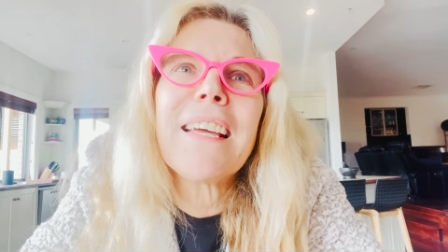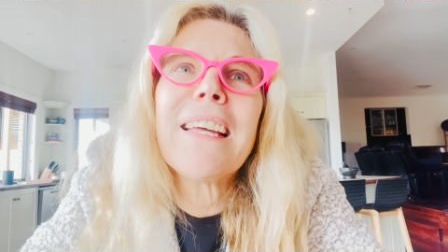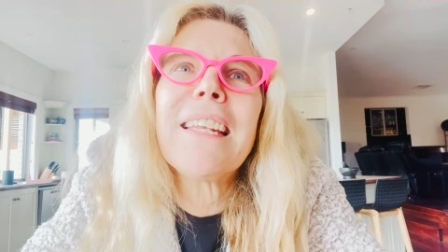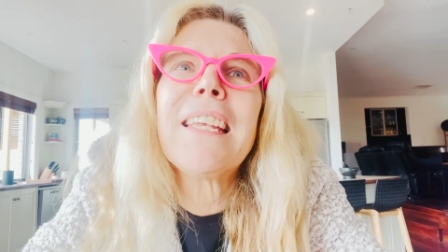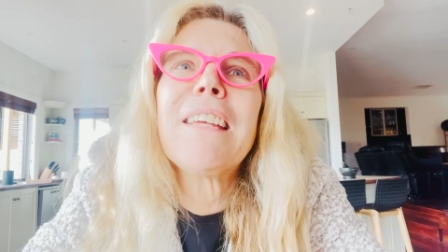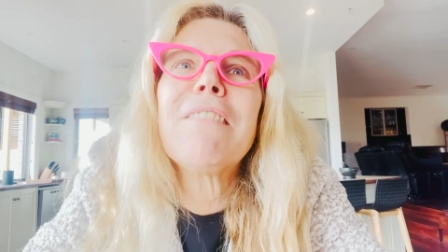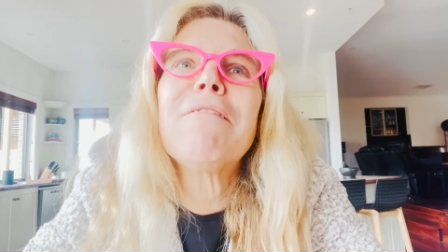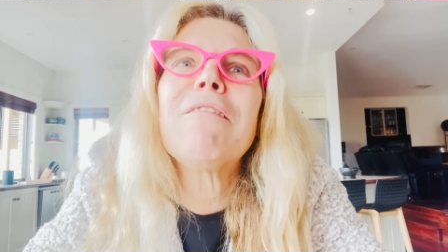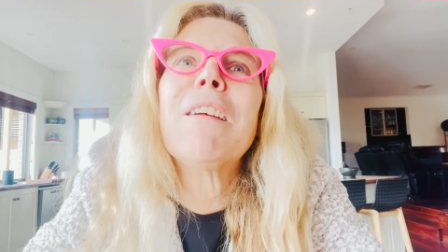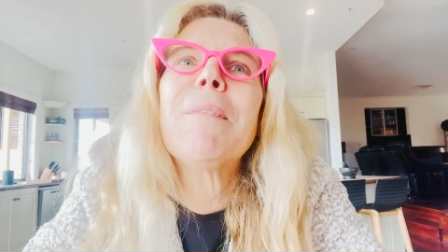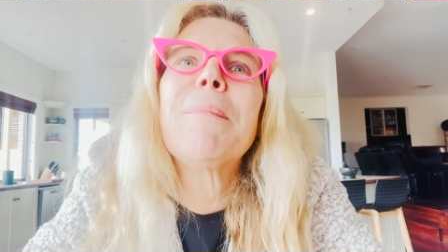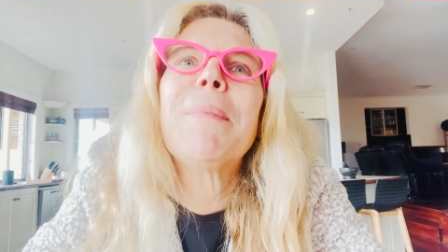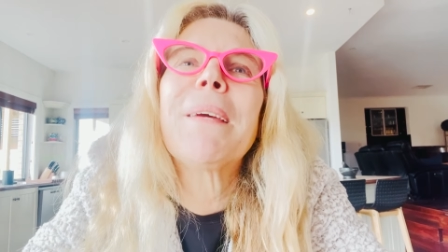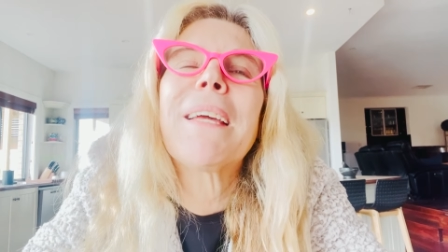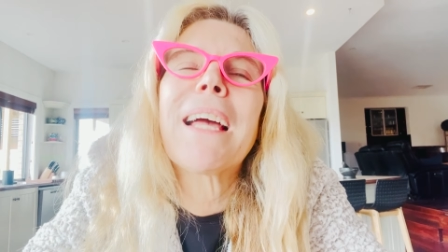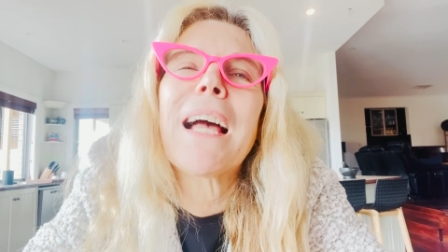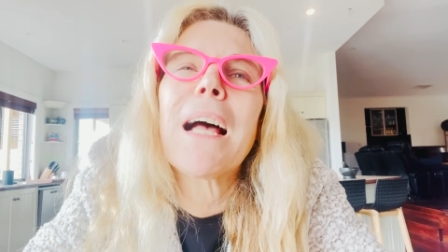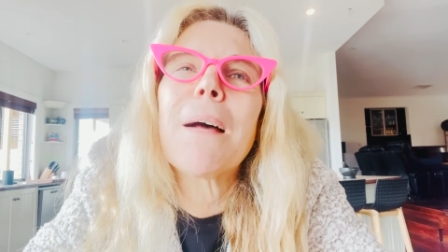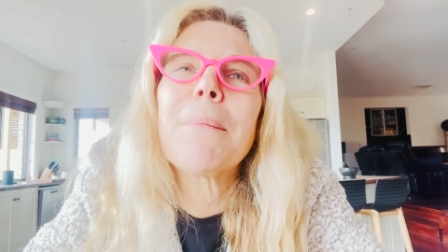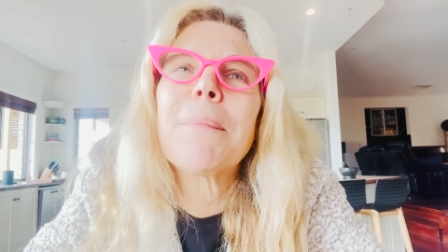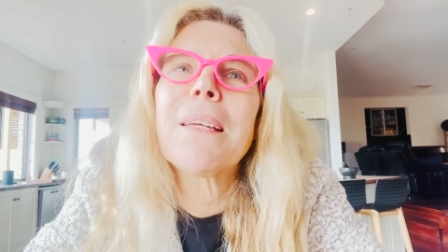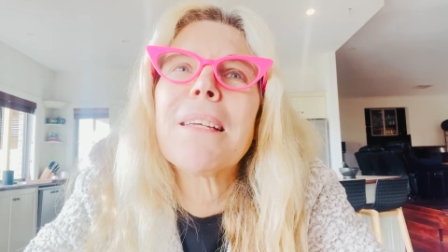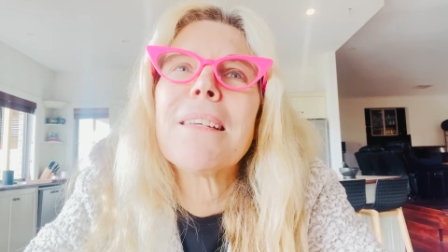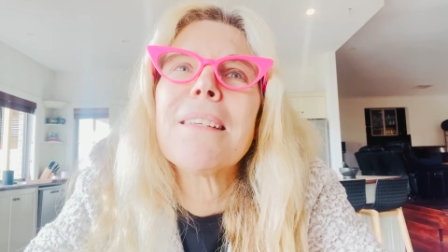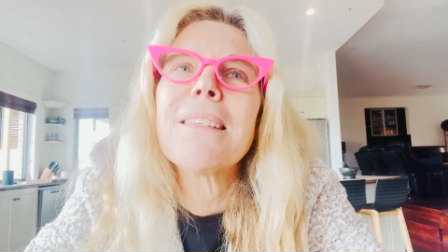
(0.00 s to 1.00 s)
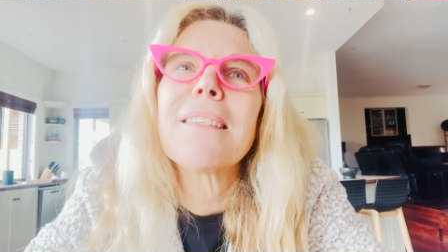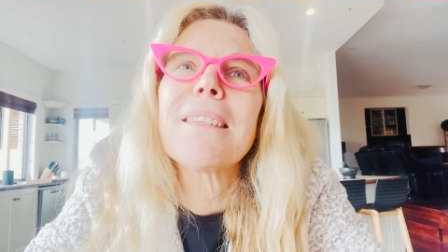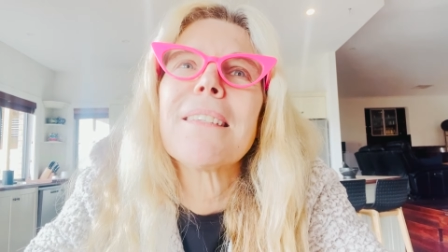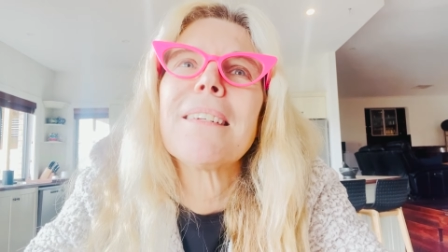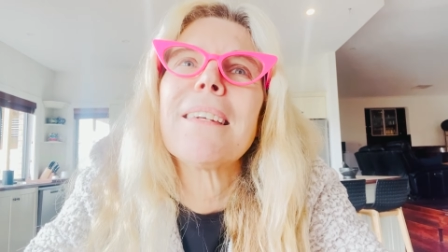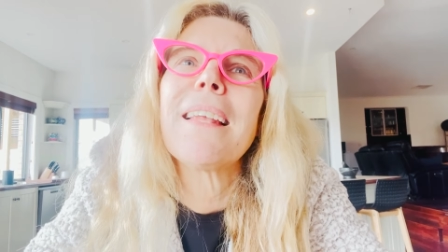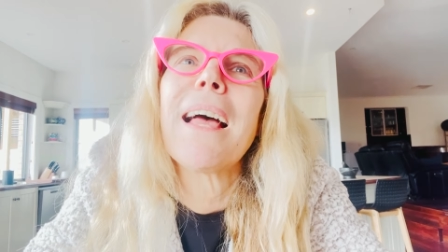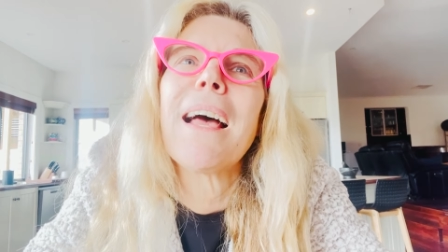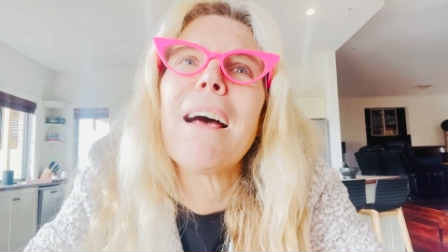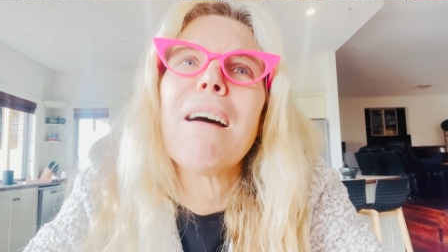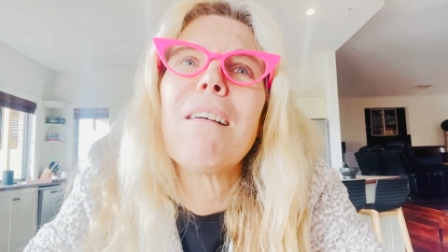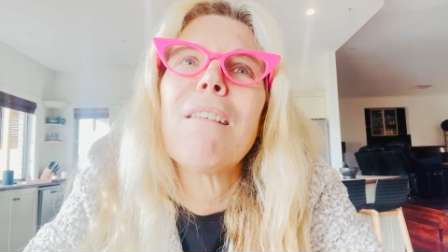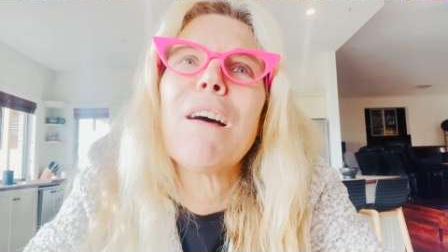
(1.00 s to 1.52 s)
any rebecomings and
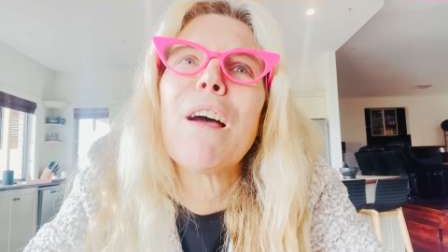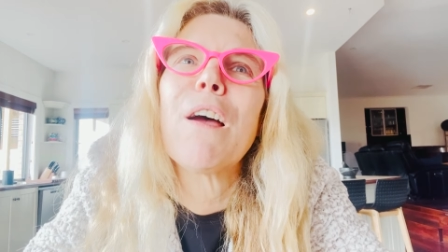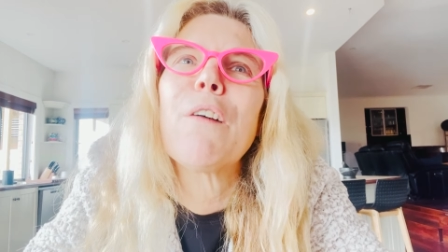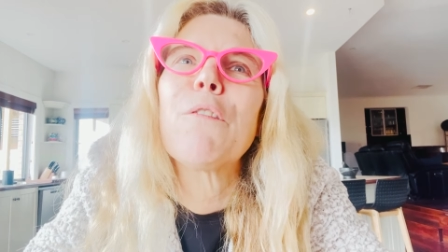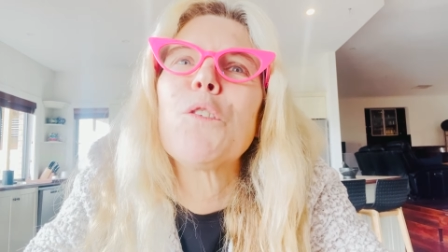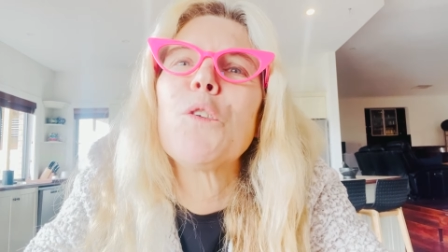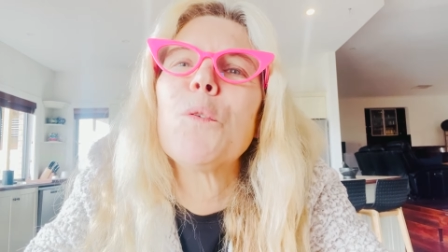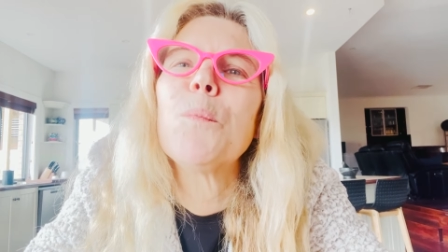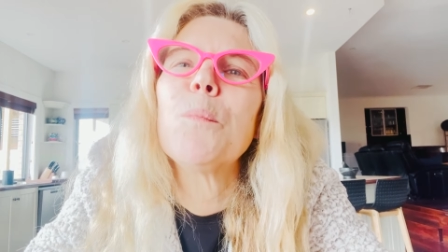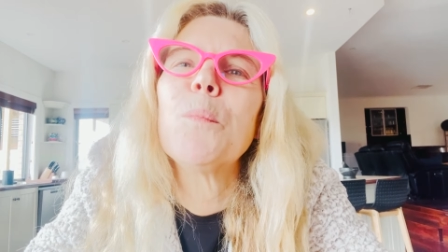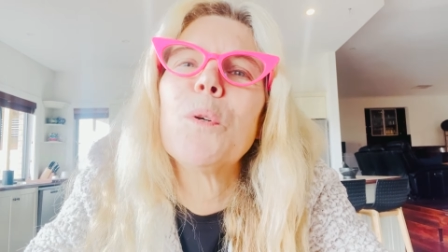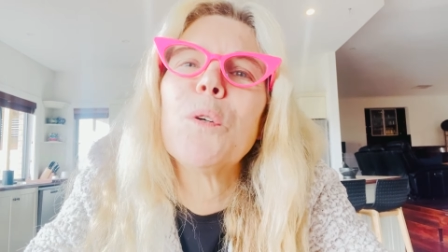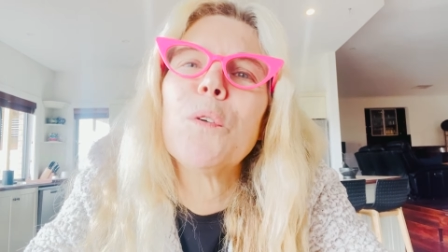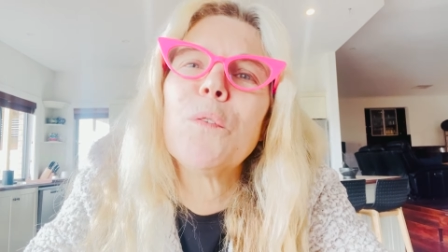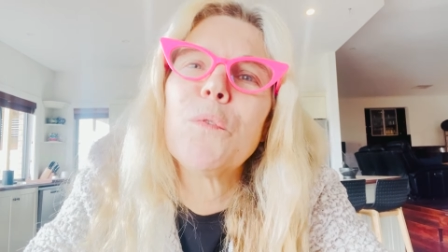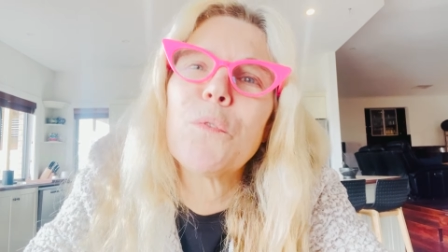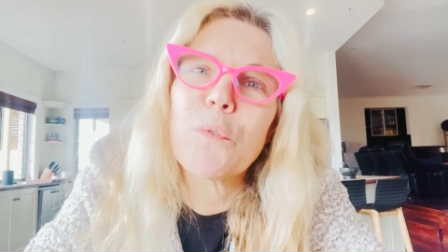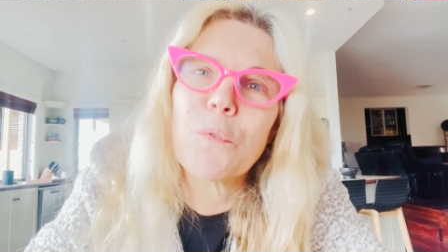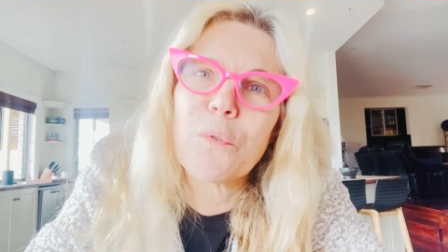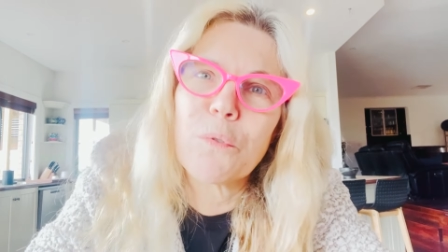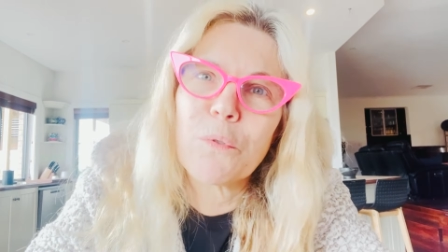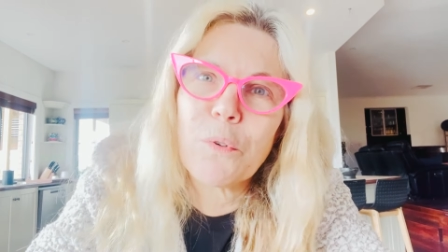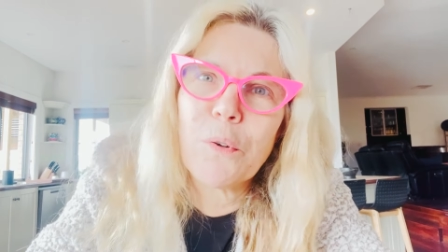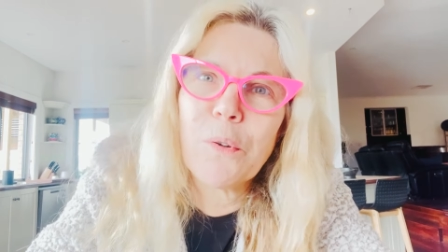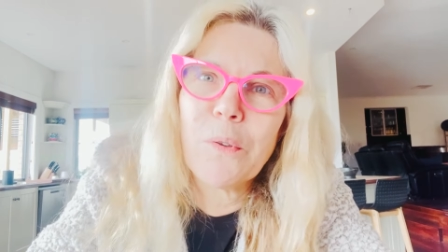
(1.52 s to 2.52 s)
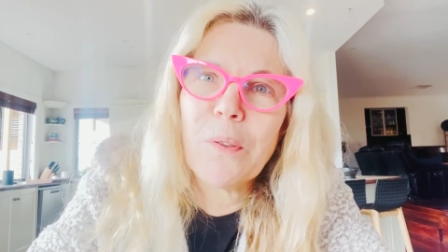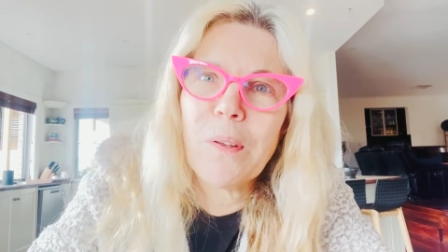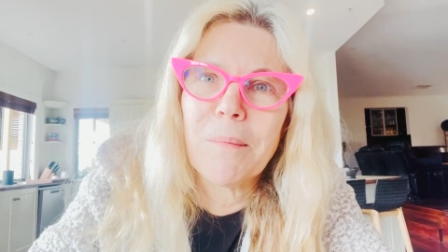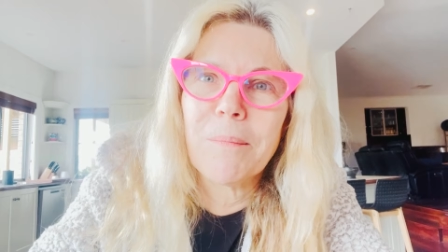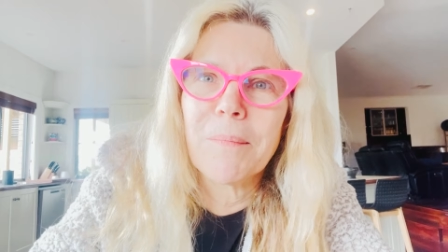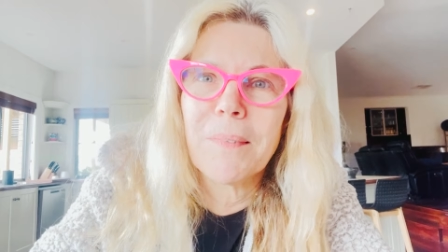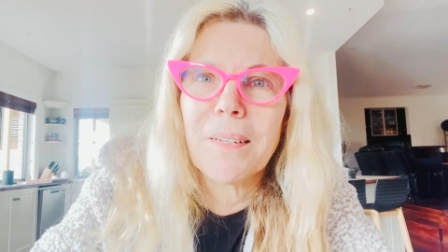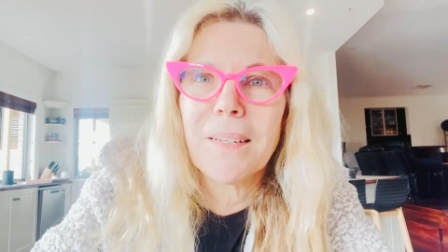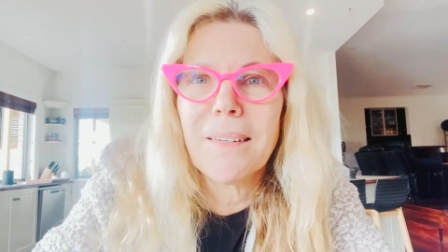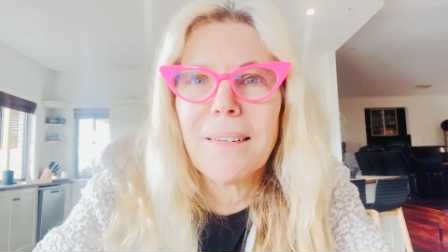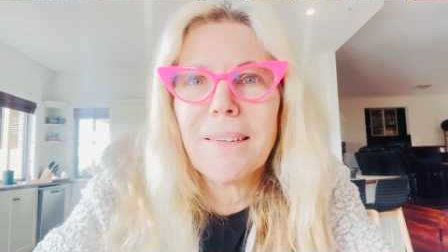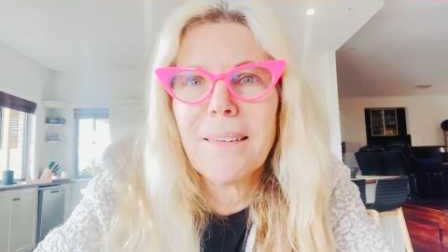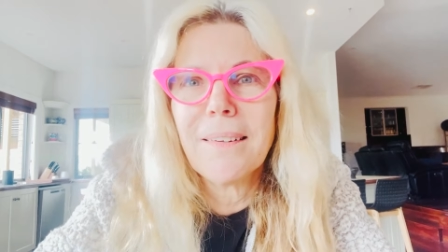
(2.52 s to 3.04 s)
how have you moved through
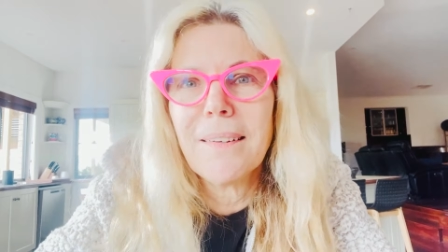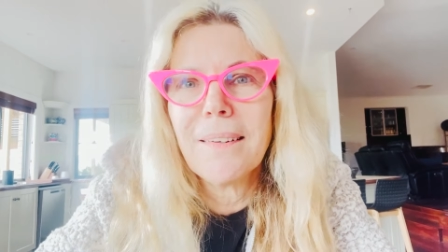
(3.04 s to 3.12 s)
them?